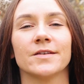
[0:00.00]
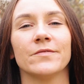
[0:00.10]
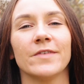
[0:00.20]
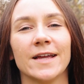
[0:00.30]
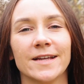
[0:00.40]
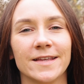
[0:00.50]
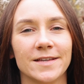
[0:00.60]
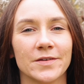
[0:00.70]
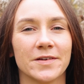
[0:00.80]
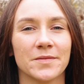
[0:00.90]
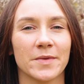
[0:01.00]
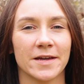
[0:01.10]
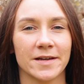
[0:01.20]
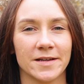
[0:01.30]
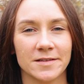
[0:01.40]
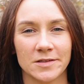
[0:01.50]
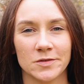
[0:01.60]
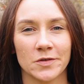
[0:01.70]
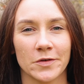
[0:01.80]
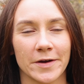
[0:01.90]
I'm finally doing my henna
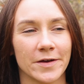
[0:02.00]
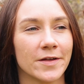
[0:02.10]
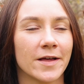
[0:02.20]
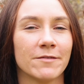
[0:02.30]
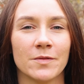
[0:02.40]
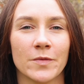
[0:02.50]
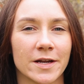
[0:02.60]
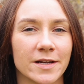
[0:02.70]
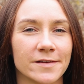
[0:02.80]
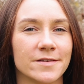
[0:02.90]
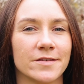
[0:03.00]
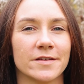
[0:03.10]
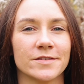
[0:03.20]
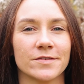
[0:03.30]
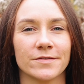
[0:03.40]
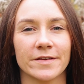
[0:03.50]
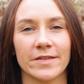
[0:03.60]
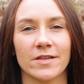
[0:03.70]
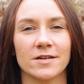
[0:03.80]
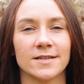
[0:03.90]
tutorial. I've been wanting to do this for a really
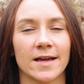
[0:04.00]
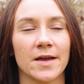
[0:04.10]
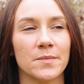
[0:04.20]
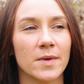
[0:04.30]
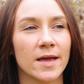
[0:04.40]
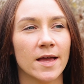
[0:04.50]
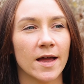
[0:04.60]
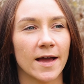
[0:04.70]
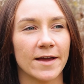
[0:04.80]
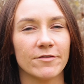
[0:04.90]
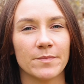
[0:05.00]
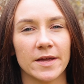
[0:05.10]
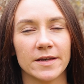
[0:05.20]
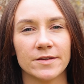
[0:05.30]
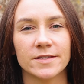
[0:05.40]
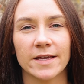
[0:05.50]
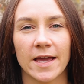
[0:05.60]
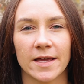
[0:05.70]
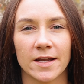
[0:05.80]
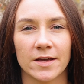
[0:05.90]
long time. I've been using
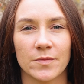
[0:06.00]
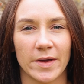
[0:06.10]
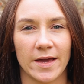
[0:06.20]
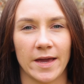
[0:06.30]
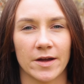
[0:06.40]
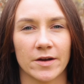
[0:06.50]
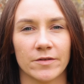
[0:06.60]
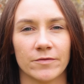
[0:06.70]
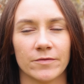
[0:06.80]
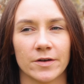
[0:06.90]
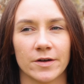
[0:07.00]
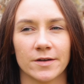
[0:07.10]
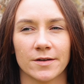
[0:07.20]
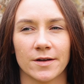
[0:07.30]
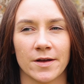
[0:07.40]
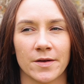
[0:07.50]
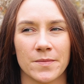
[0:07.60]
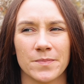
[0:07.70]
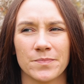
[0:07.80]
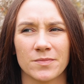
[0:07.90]
henna in my hair for
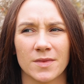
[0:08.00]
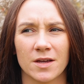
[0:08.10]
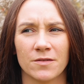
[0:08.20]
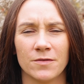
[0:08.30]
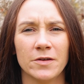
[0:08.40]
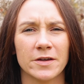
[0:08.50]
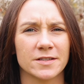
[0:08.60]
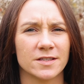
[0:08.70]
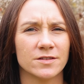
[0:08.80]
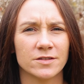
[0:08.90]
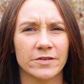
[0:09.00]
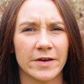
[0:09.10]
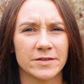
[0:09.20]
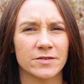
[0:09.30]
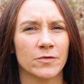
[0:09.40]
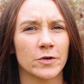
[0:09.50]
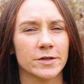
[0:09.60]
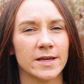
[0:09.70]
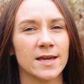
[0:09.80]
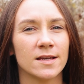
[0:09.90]
a few years, since
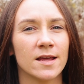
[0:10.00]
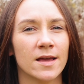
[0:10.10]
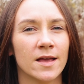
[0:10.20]
2014.